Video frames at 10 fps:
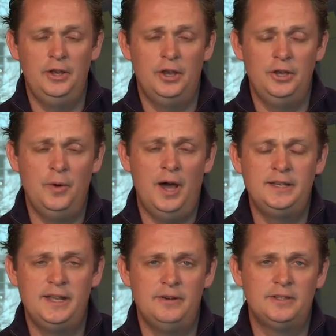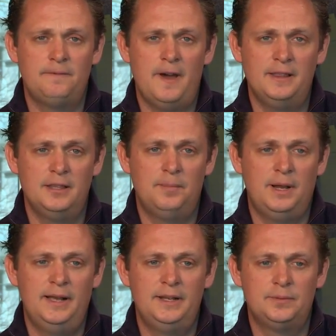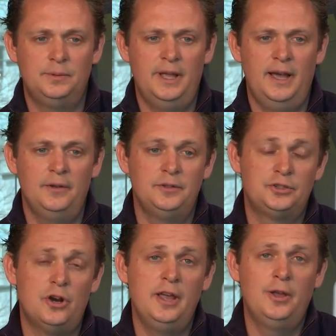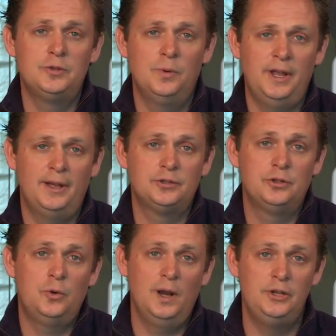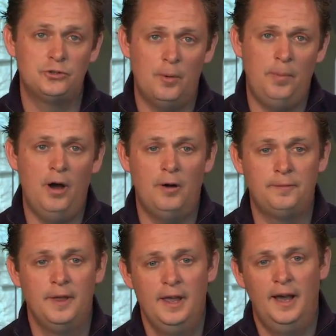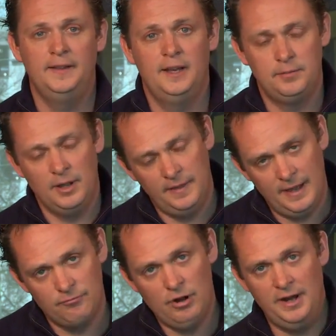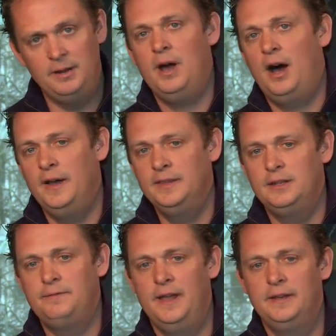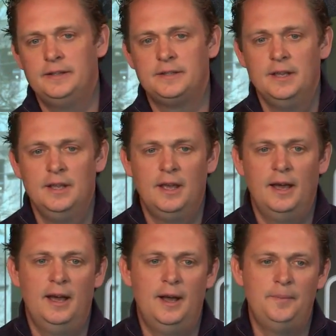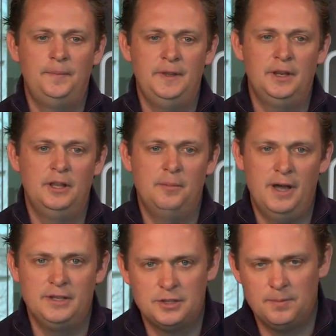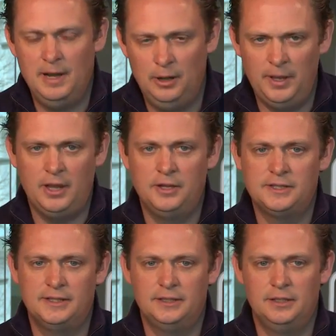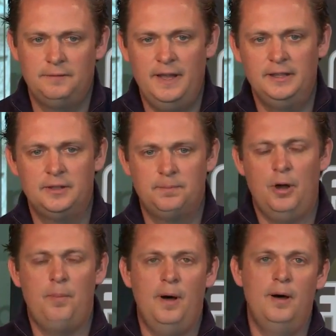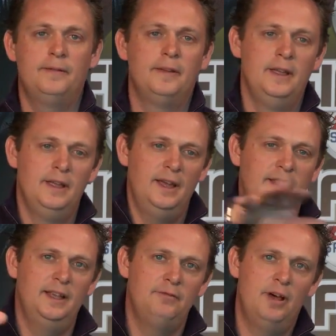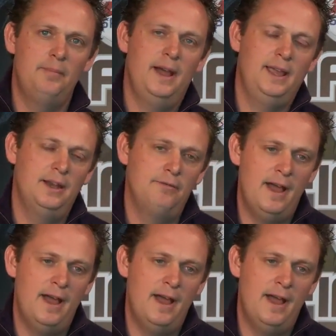a new idea is the fact that strikers will now sort of quickly drop off and then run in behind the defenders. You know, they might just a little bit of contact on the defender, pop off, and then run back in